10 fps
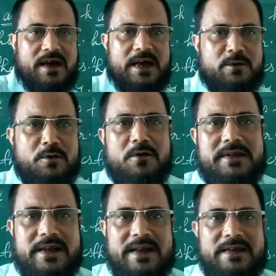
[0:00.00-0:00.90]
I don't know
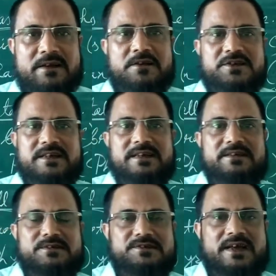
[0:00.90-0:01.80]
that. I didn't
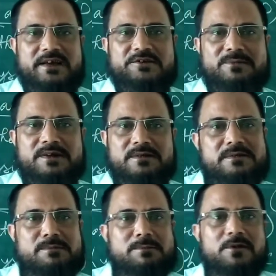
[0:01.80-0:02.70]
study science,
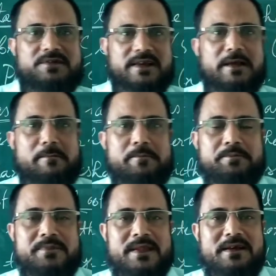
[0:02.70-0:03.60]
but people say.
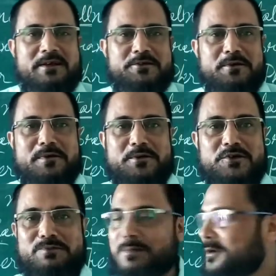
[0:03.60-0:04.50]
So
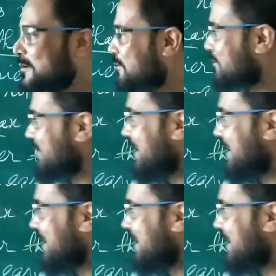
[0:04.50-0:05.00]
those people who